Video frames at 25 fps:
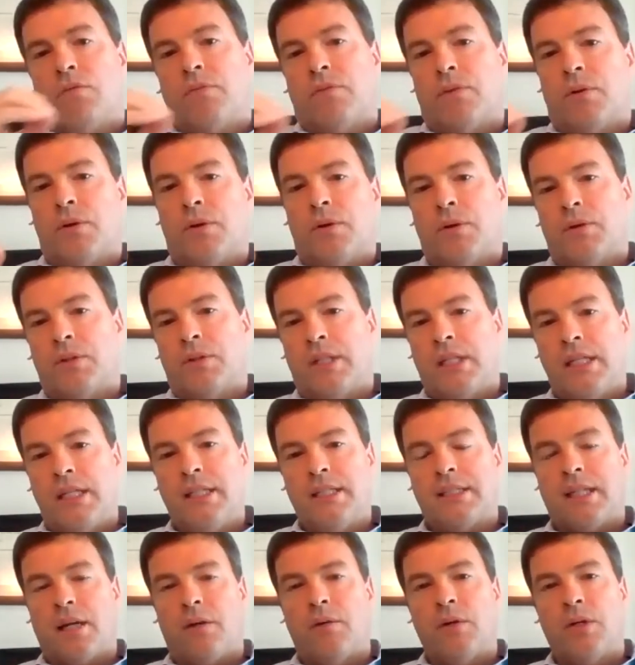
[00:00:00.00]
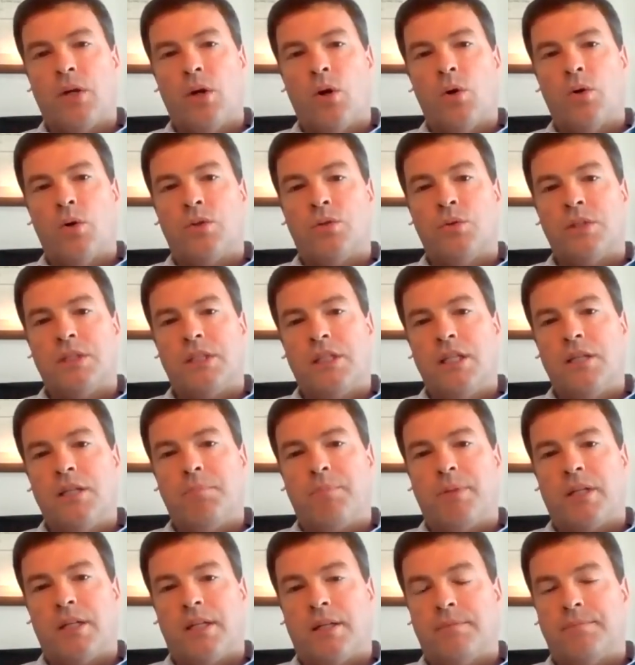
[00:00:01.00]
For these, I would go to a
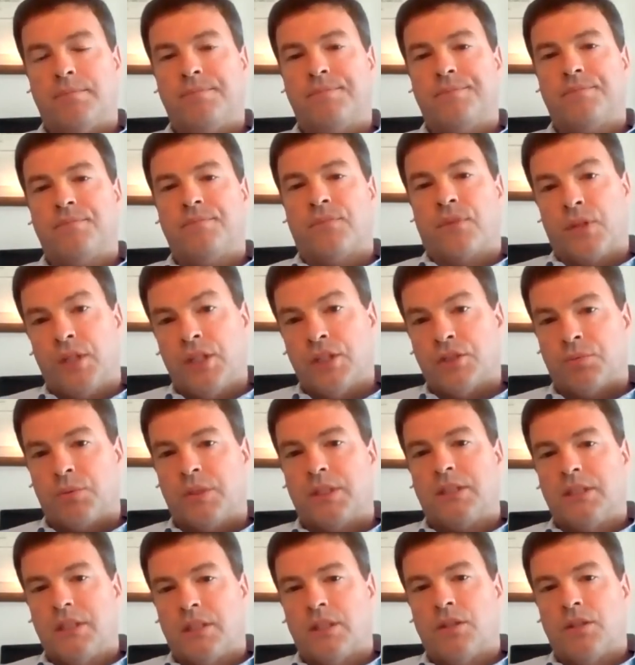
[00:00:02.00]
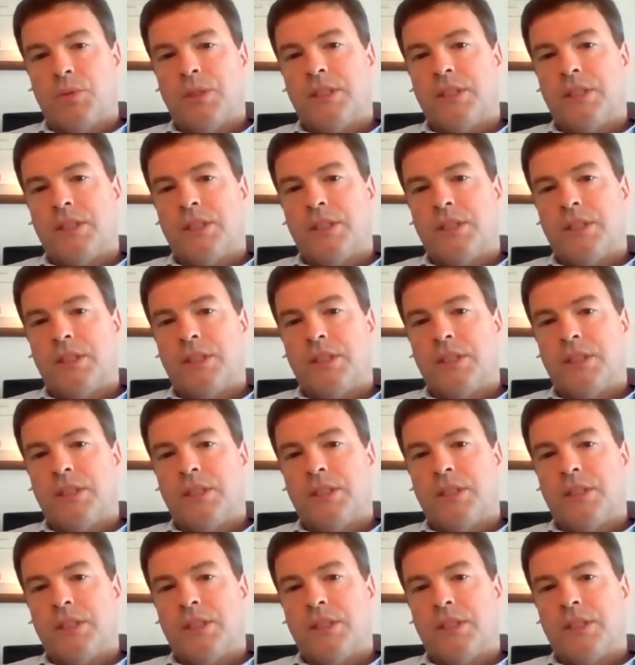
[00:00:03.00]
TPM for this reason.